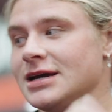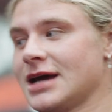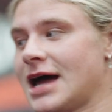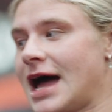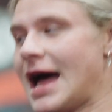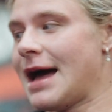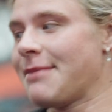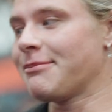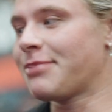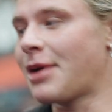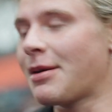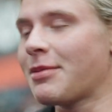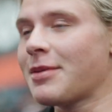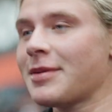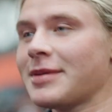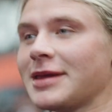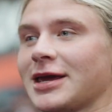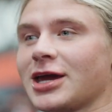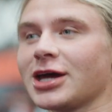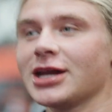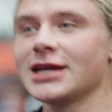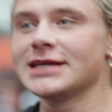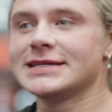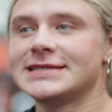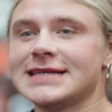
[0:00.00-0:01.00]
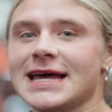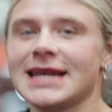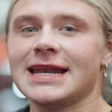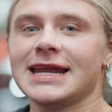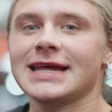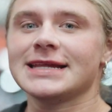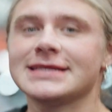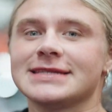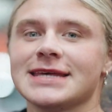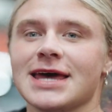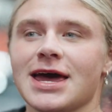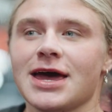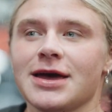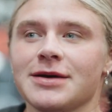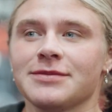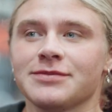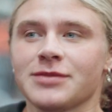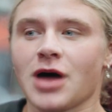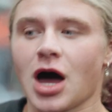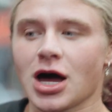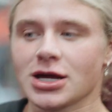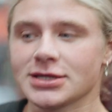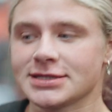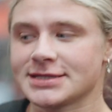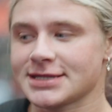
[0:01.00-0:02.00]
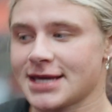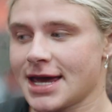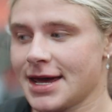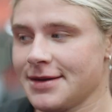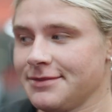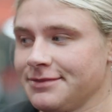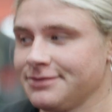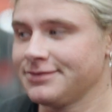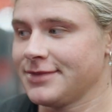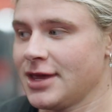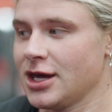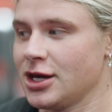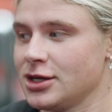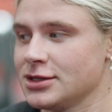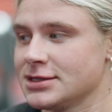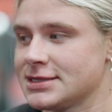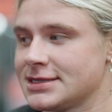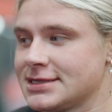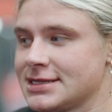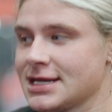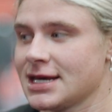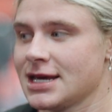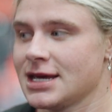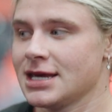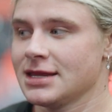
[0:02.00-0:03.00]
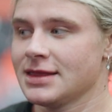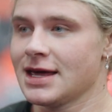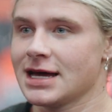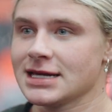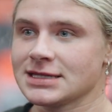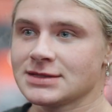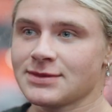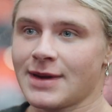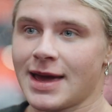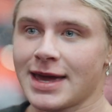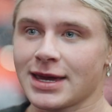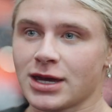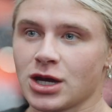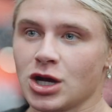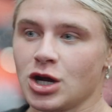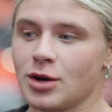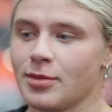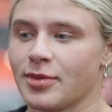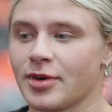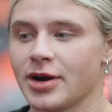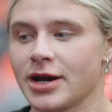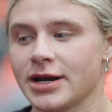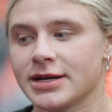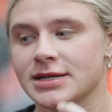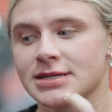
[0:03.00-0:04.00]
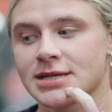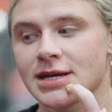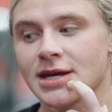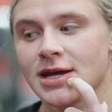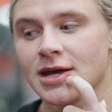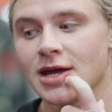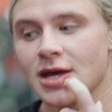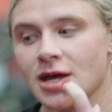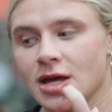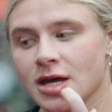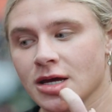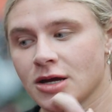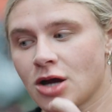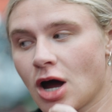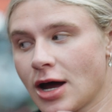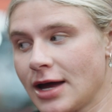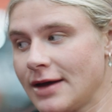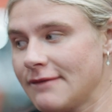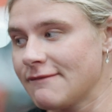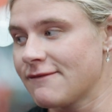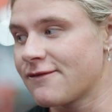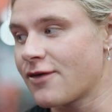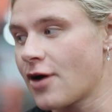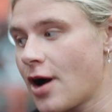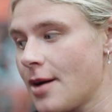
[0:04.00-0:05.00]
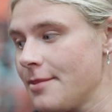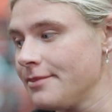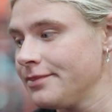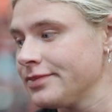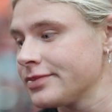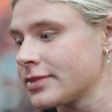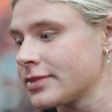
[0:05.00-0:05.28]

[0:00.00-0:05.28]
I'm probably going to send it to Oscar because that's where Cooper had got it from.